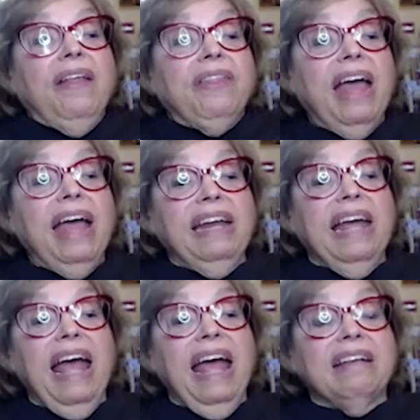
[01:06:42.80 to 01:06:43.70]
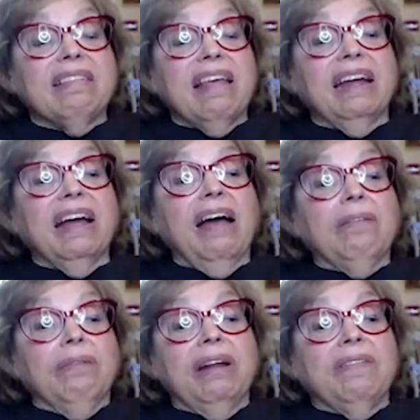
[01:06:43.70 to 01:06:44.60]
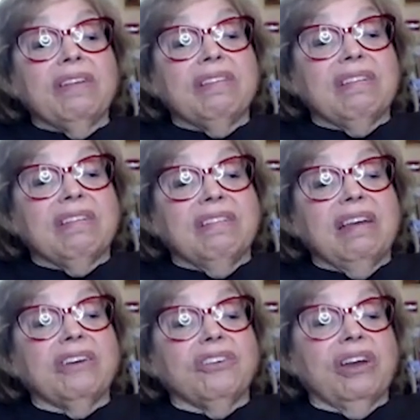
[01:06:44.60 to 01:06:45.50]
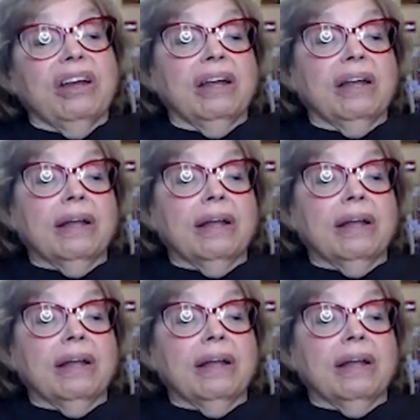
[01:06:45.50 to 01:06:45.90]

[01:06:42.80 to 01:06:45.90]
the ADA, is that it got rid of this distinction.